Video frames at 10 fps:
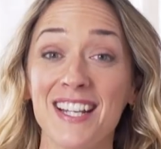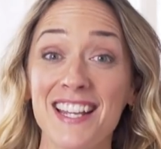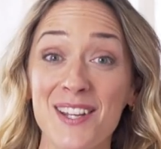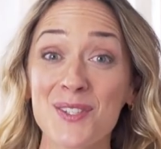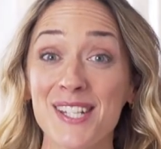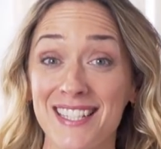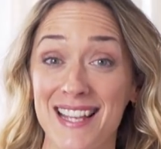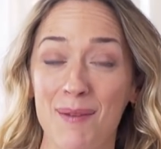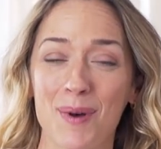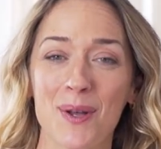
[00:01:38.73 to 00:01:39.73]
Here's an
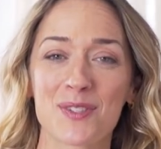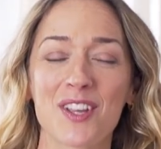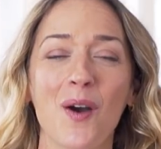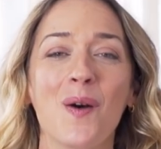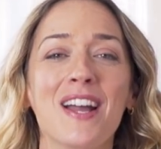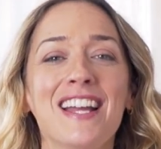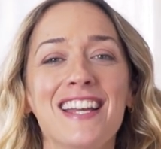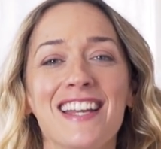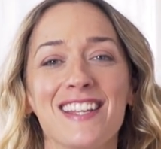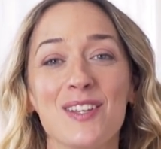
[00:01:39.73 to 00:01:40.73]
example. So
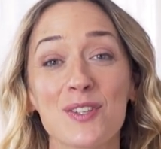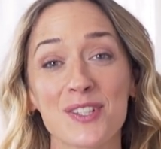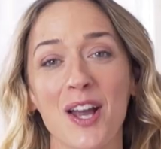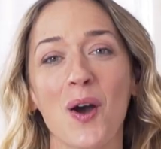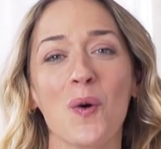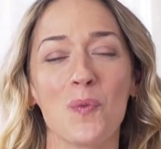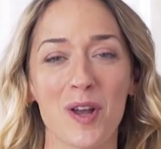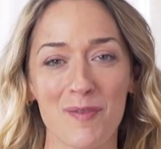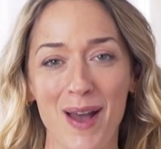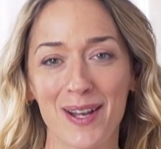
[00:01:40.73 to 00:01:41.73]
years ago,
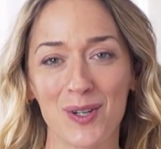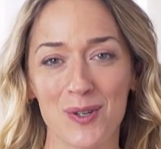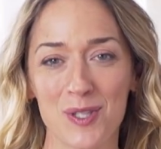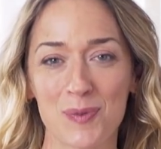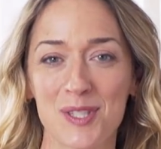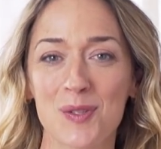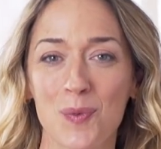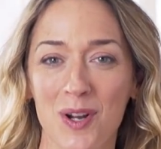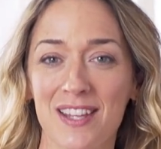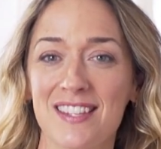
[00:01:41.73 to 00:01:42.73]
one of my goals was to
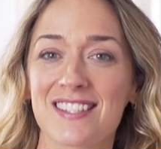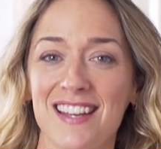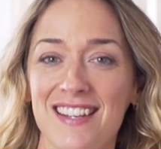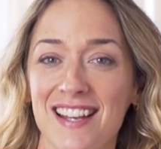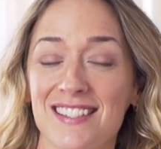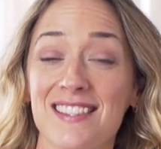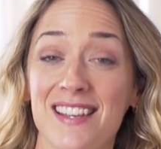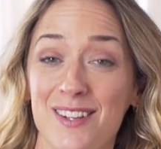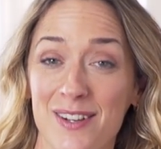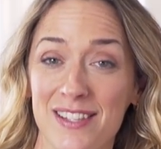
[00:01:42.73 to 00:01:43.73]
work at the Sundance
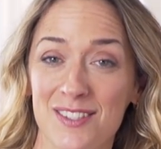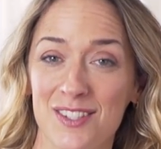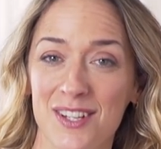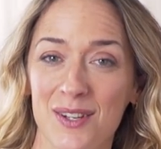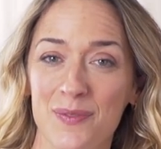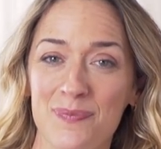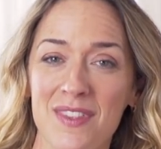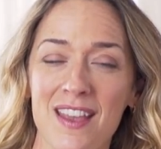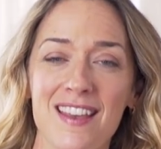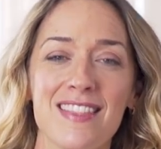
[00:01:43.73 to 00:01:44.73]
Theater Institute.
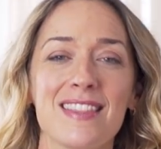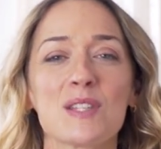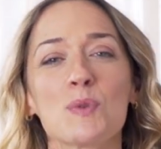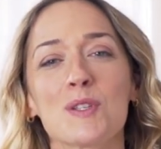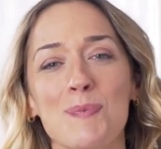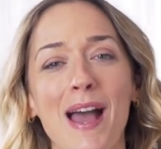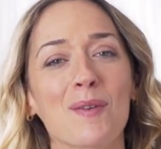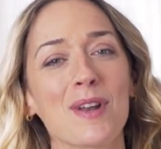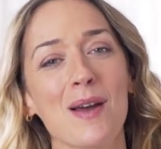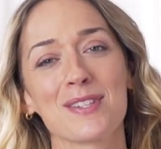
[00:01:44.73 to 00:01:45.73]
This was
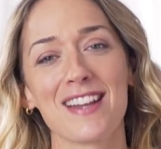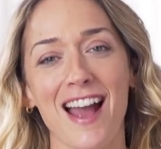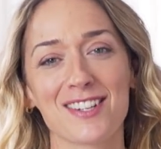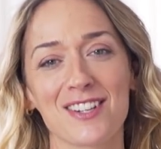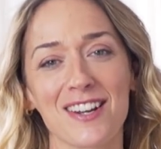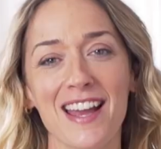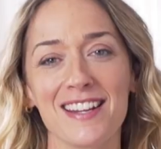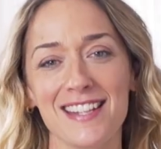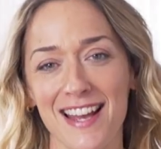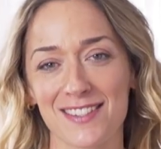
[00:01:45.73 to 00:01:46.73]
back when I was an actor and
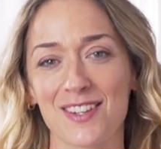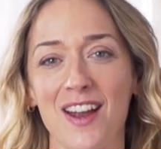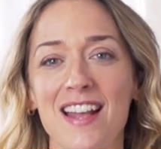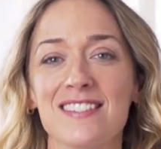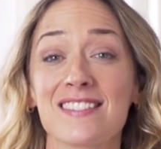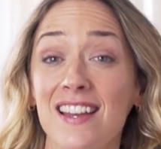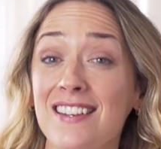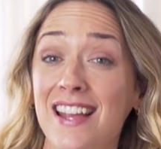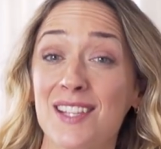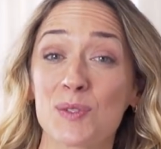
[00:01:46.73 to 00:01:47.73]
a dancer, and
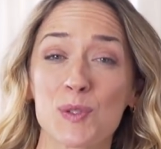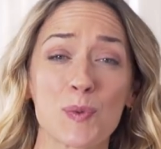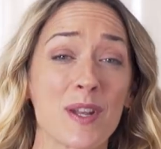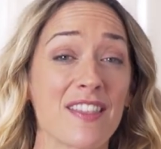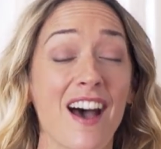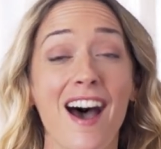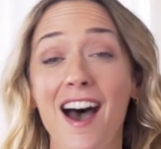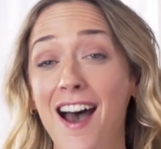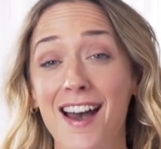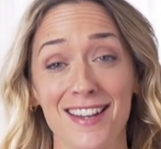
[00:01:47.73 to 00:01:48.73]
Sundance was one of the
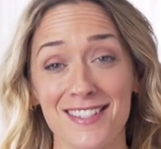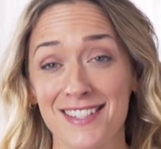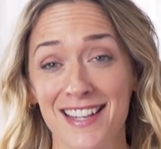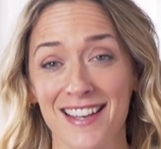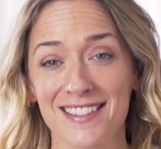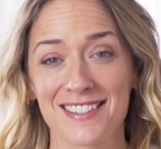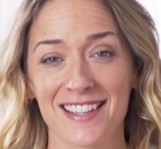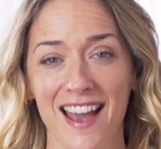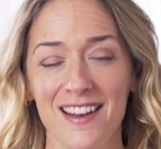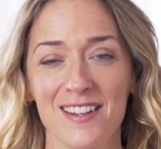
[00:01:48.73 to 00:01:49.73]
hottest gigs to
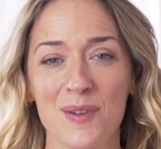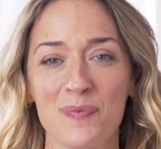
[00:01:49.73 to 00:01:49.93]
get.